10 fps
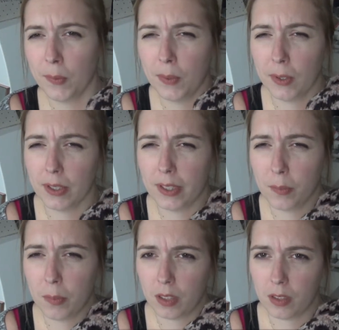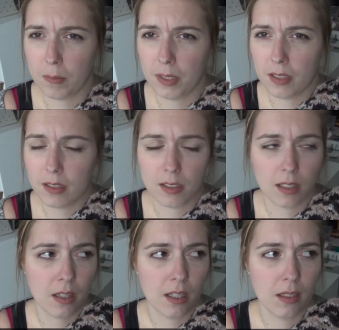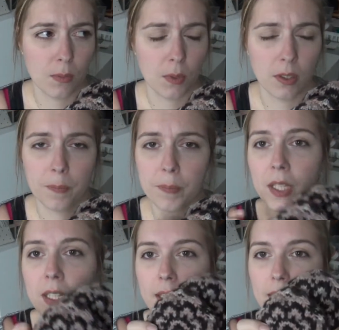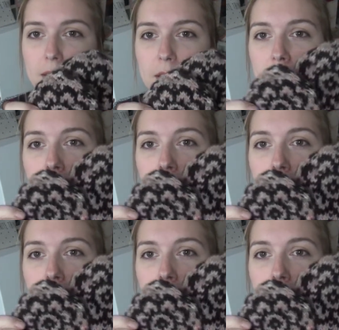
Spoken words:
Where are the marit mittens? I think it were. Yes.